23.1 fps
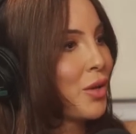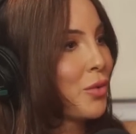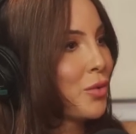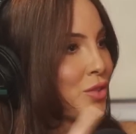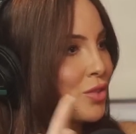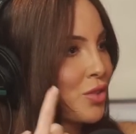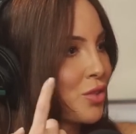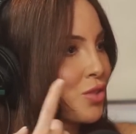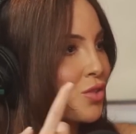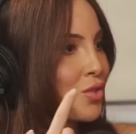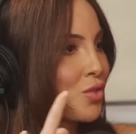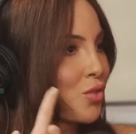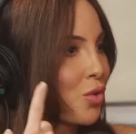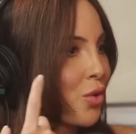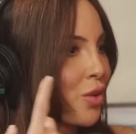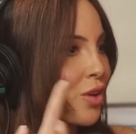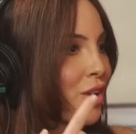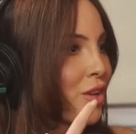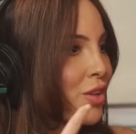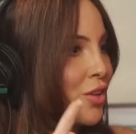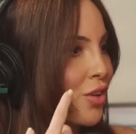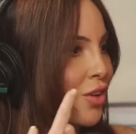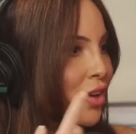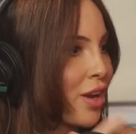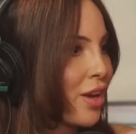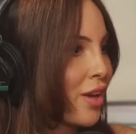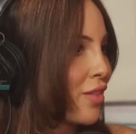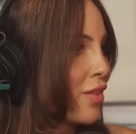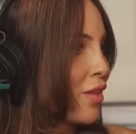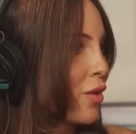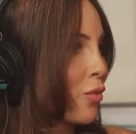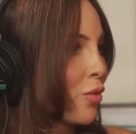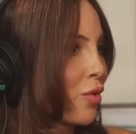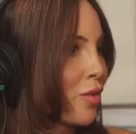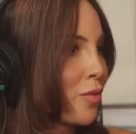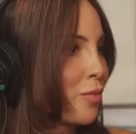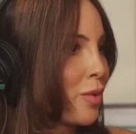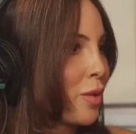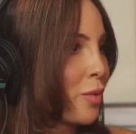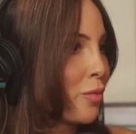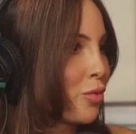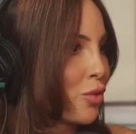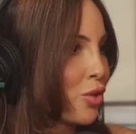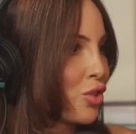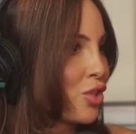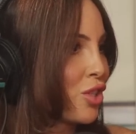It was a story in your head that would have
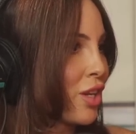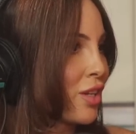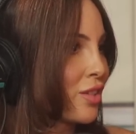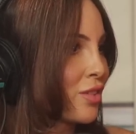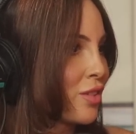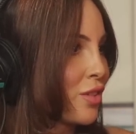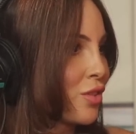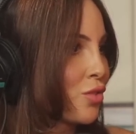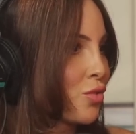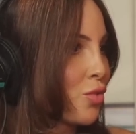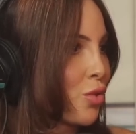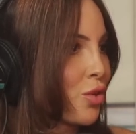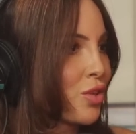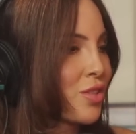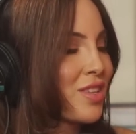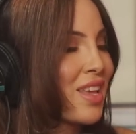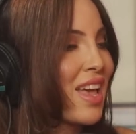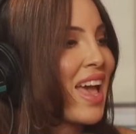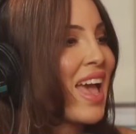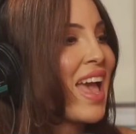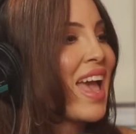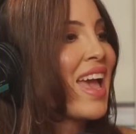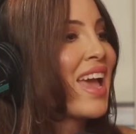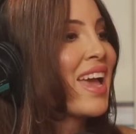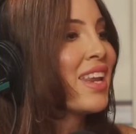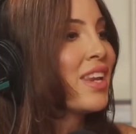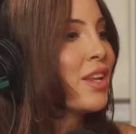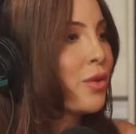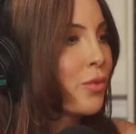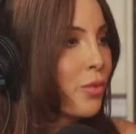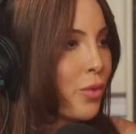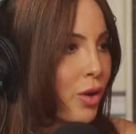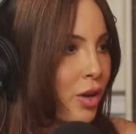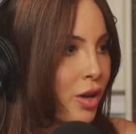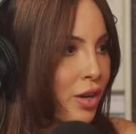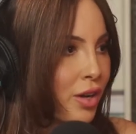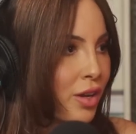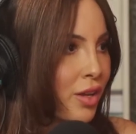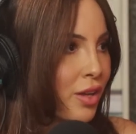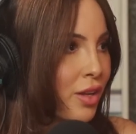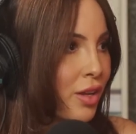been projected towards anyone